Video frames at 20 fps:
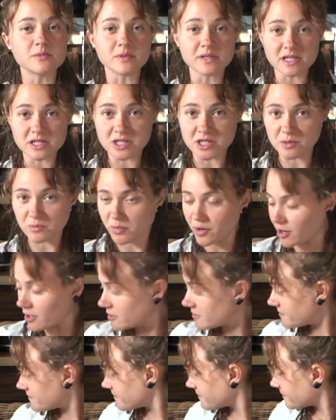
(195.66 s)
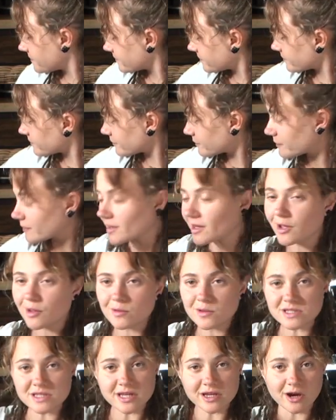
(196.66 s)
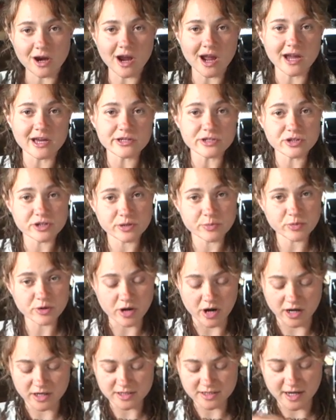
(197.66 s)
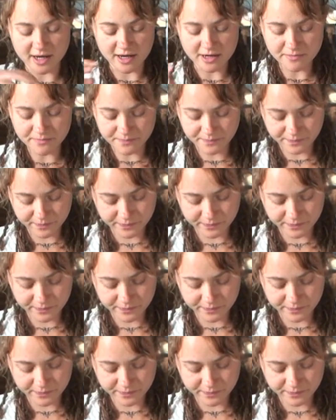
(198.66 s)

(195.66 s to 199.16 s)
the bleaching part. We take our hydrogen peroxide,